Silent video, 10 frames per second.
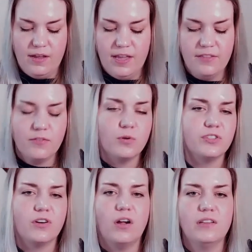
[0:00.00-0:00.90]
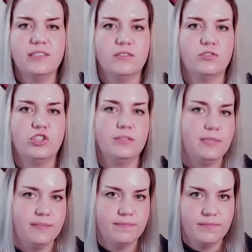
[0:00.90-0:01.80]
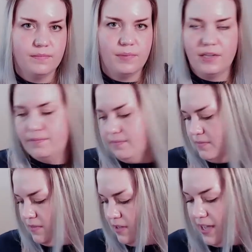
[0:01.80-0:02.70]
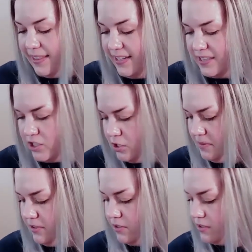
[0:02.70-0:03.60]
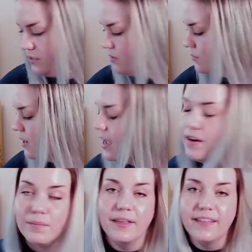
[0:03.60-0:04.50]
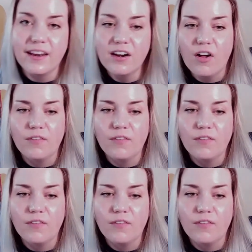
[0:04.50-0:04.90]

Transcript: And of course, they're all a little chibi, but I like the chibi look, so I don't mind that at all.